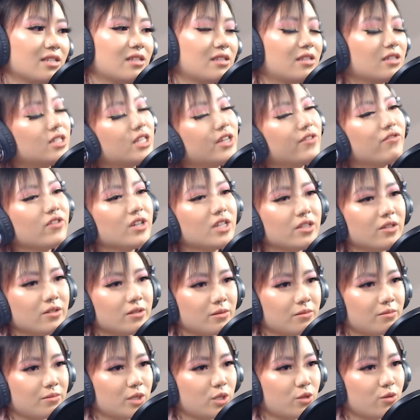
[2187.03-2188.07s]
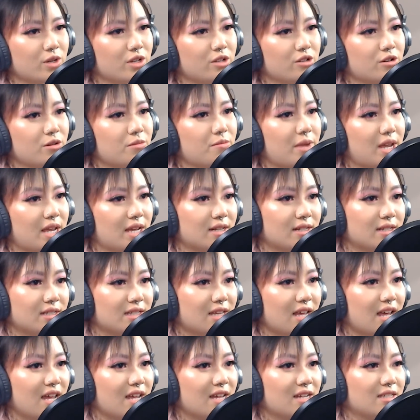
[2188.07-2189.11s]
the difference between your band
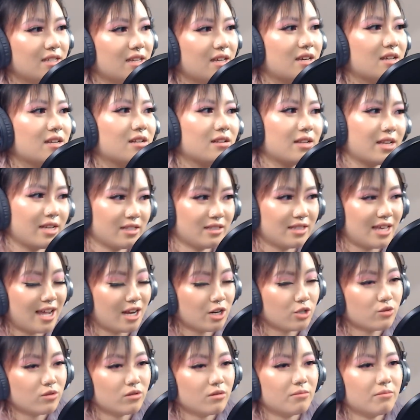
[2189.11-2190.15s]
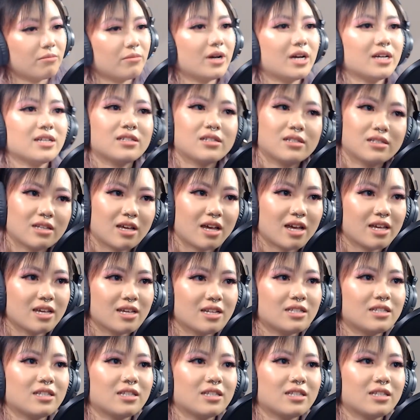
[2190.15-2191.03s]
size and like the actual bust size.